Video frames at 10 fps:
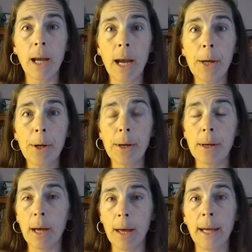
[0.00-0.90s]

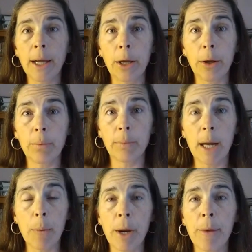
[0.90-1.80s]
thank you,
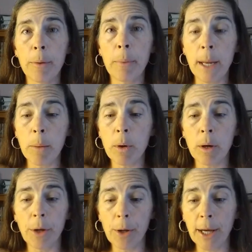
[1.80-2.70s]
and I pray for many
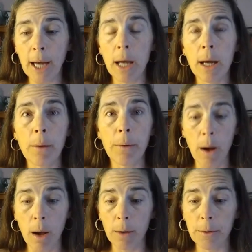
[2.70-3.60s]
more of you to get
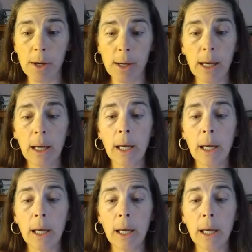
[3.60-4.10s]
involved.